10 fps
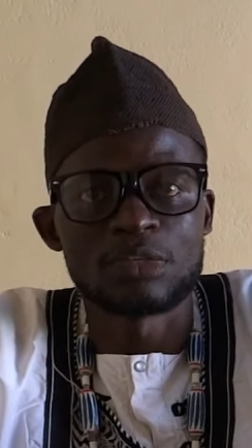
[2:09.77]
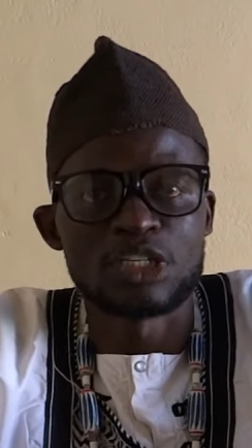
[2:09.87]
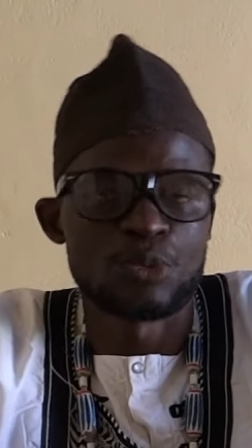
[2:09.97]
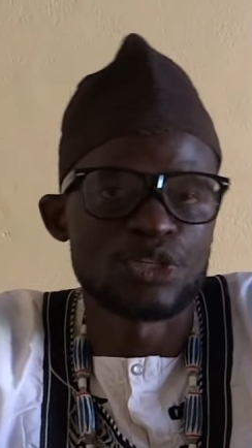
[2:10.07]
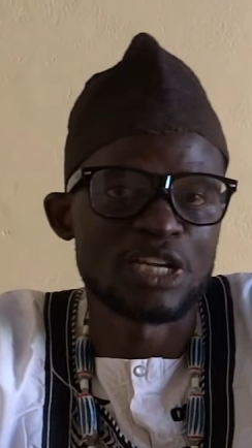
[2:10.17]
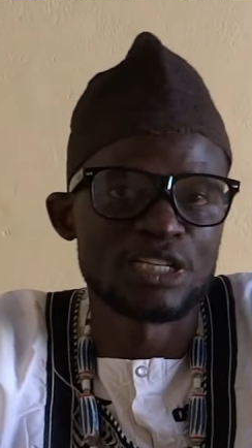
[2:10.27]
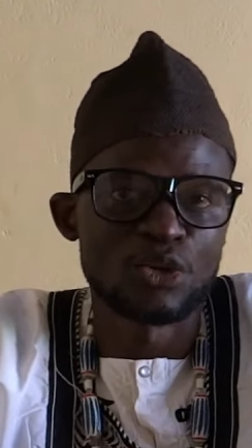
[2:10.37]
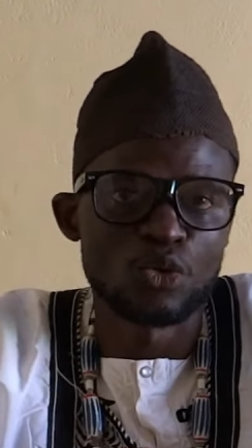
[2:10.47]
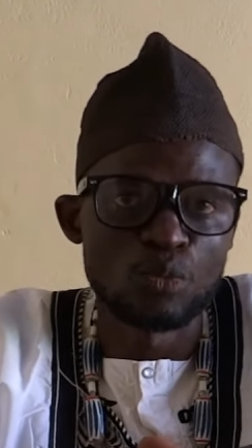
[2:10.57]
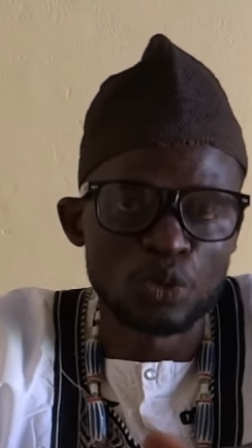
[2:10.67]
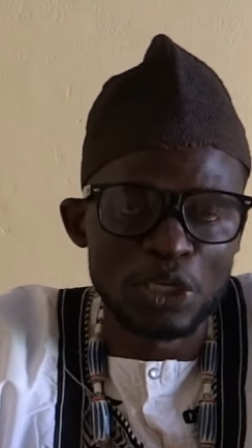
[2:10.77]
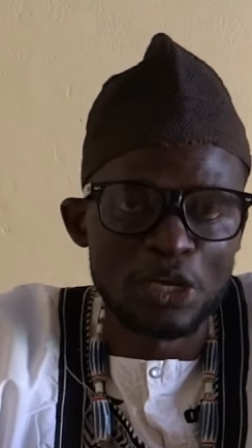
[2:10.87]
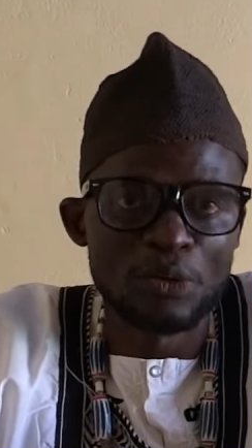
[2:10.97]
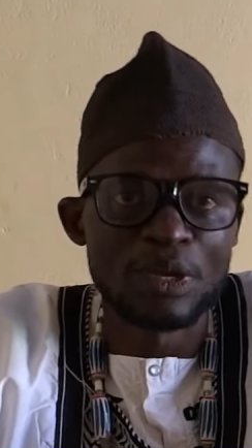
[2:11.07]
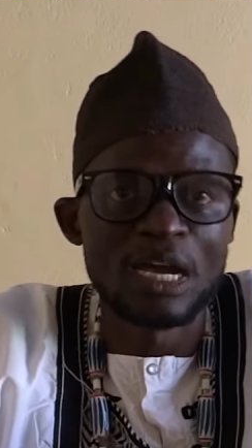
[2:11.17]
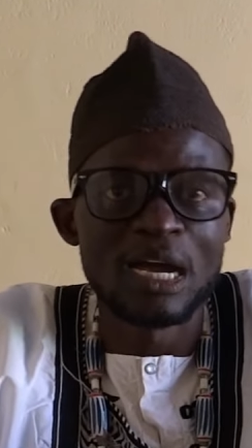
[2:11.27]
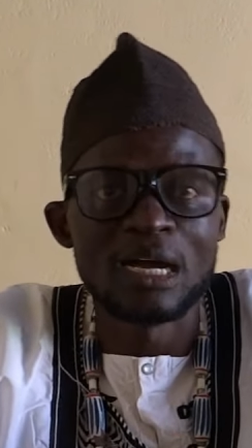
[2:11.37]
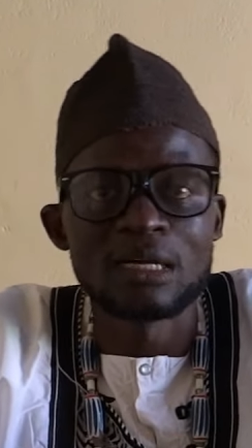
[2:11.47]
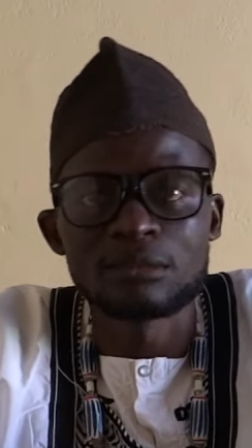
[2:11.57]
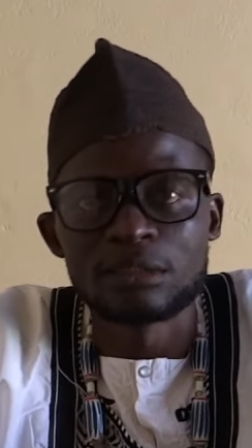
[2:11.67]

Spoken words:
especially in a remote area,